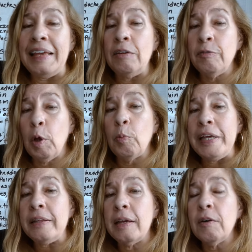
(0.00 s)
Even,
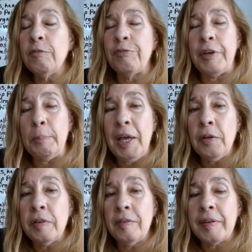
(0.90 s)
we think of
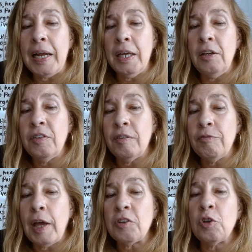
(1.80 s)
females as getting yeast
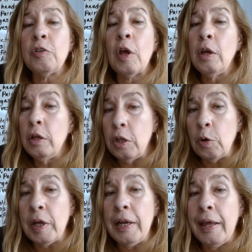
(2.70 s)
infection. You
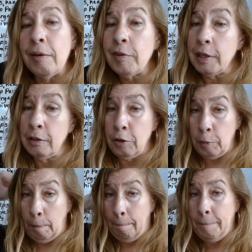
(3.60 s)
can have it in
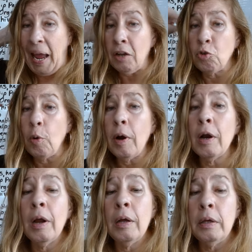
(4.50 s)
your back
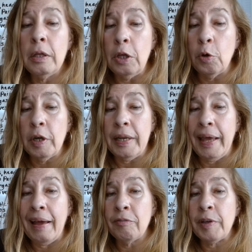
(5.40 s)
door. You could
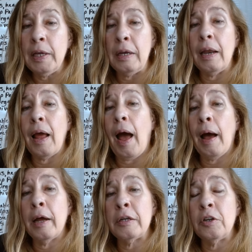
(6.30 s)
have it
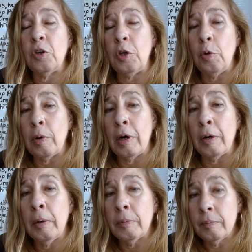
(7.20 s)
on
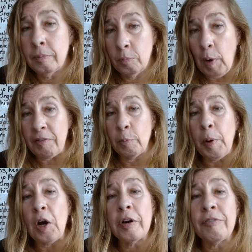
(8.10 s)
your private
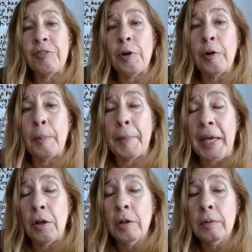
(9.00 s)
part if you're a
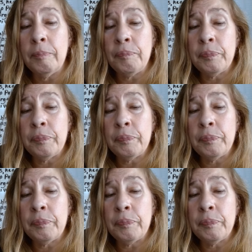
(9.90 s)
male.